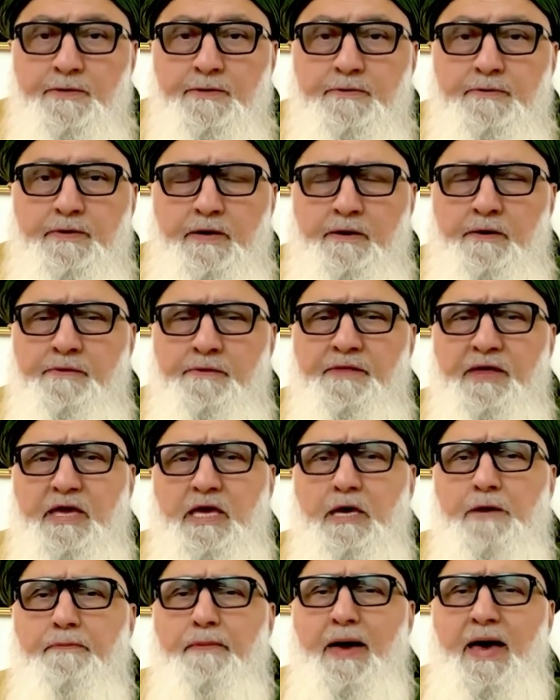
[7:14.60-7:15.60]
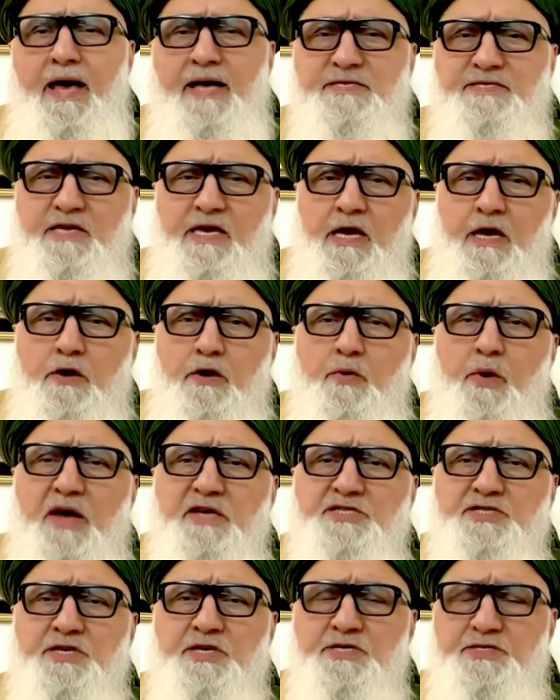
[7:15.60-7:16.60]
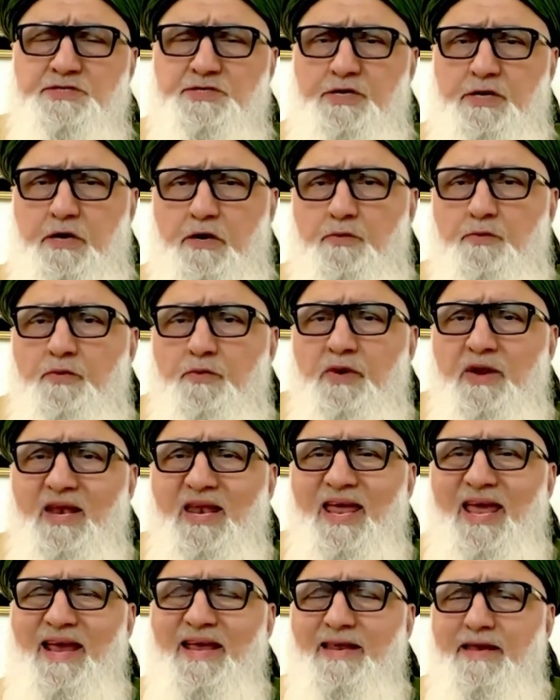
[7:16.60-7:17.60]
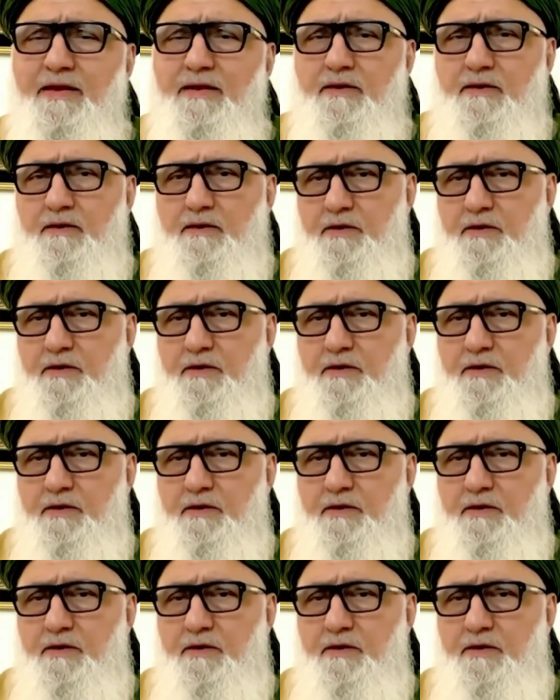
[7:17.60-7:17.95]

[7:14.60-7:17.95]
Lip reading: And they keep asking questions that are related